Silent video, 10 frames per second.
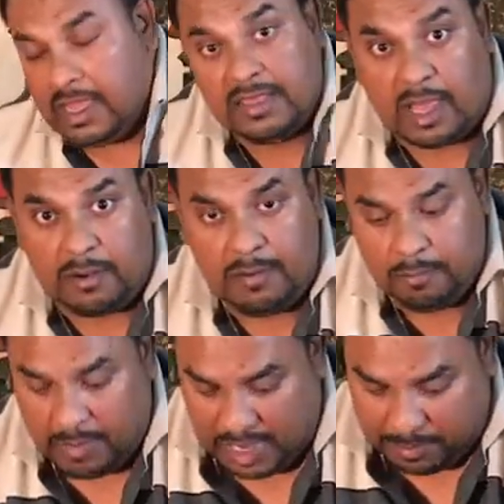in that
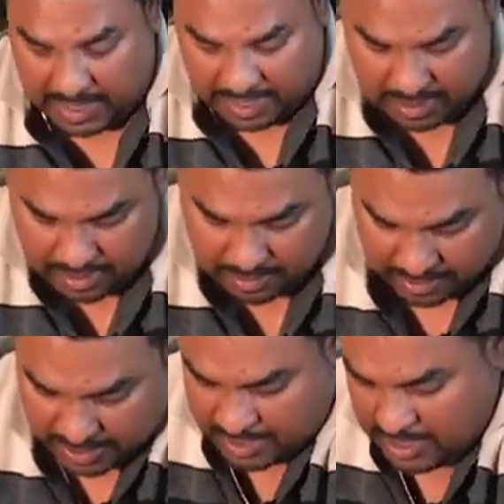backpack,
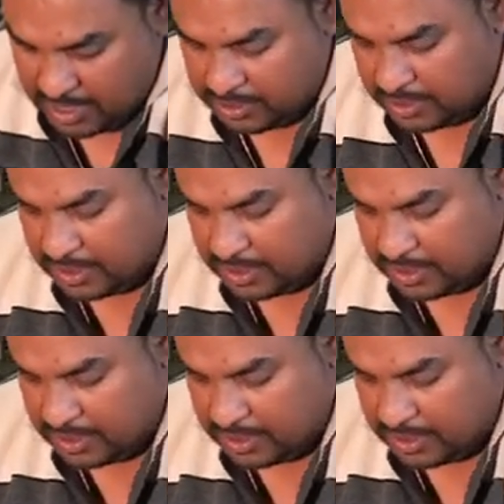right? So